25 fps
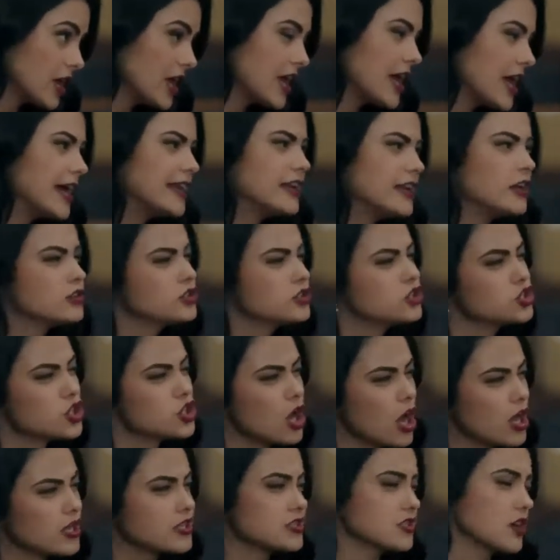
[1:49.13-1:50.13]
and Elton
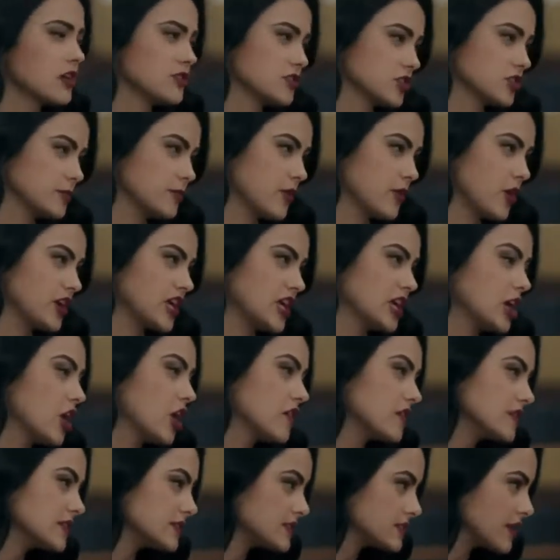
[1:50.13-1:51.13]
John's Oscar party on
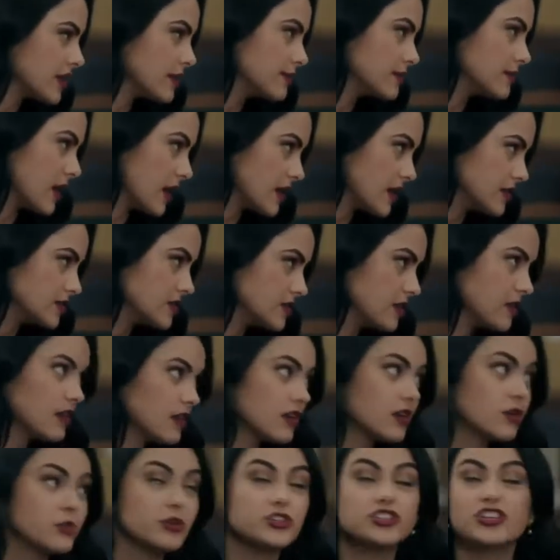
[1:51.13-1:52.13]
the same night,
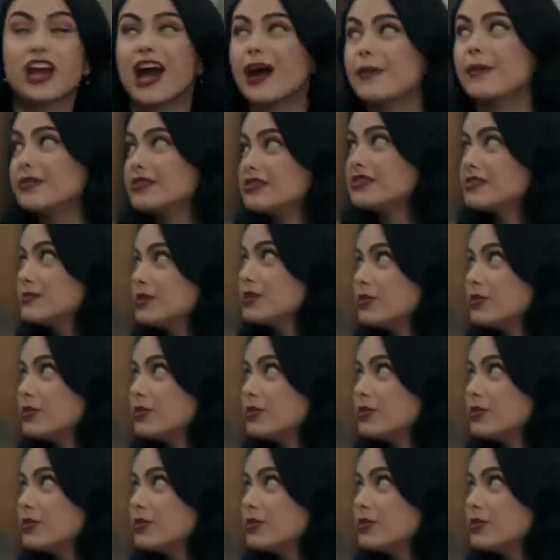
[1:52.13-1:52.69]
which happened to me